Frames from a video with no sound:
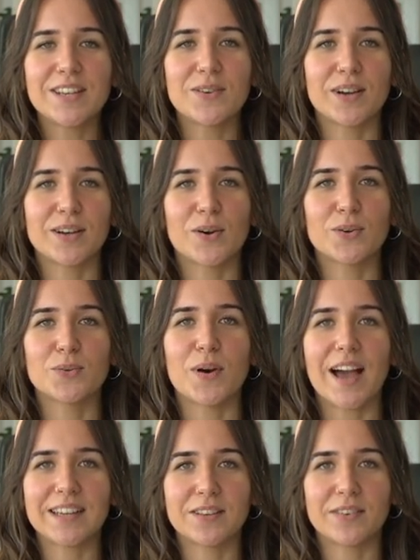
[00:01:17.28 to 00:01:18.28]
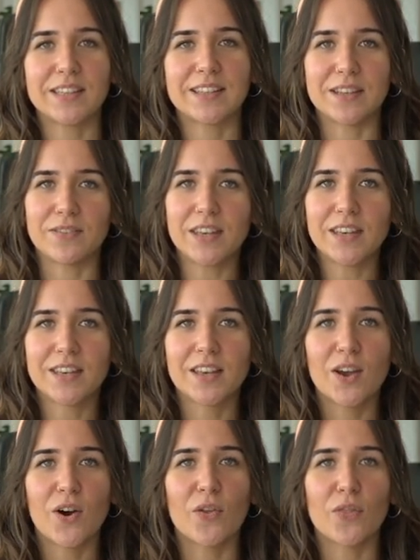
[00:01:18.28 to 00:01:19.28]
you can go to Activate TV
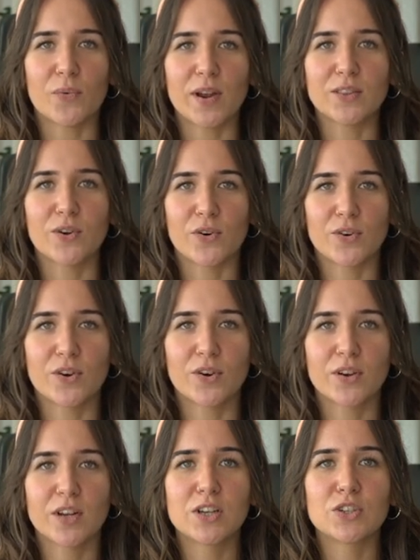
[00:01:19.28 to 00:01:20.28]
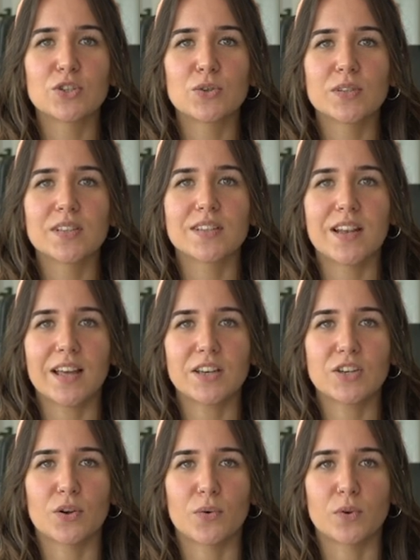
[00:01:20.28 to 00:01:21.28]
on the right corner, choose the
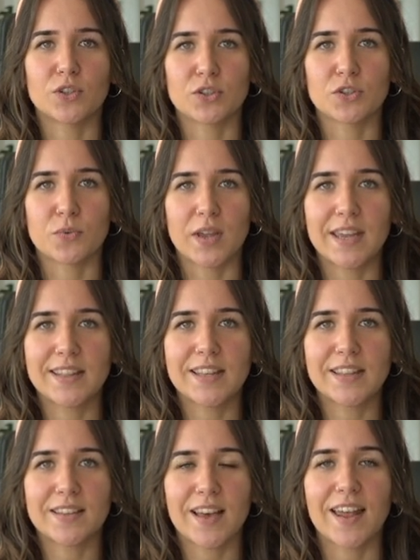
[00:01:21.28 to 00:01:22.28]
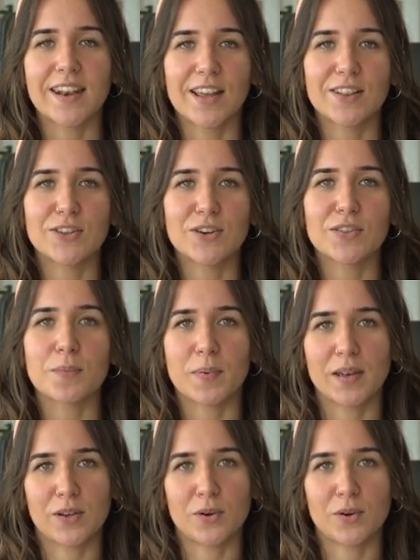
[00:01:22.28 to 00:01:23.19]
slideshow we just created and enter the pin